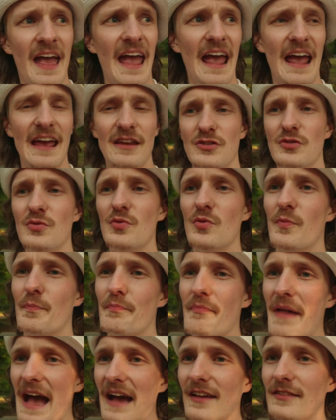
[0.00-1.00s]
and you
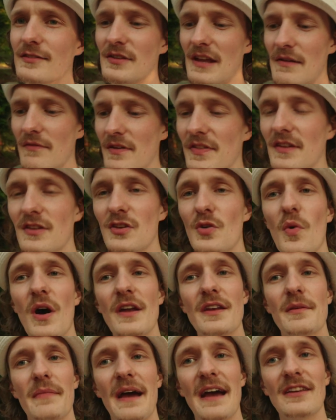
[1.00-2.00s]
mastered everything you
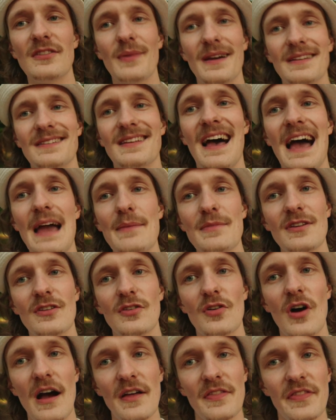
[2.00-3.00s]
wanted to master by the time you
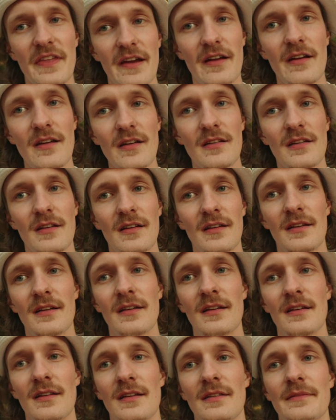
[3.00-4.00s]
got there,
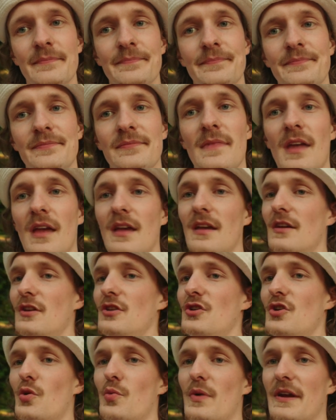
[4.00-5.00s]

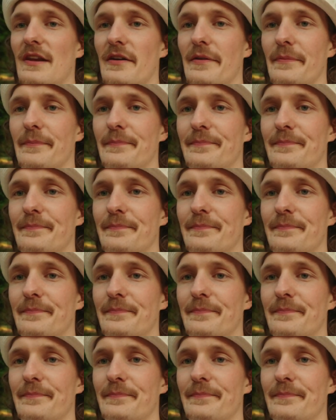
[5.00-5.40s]
you're a winner.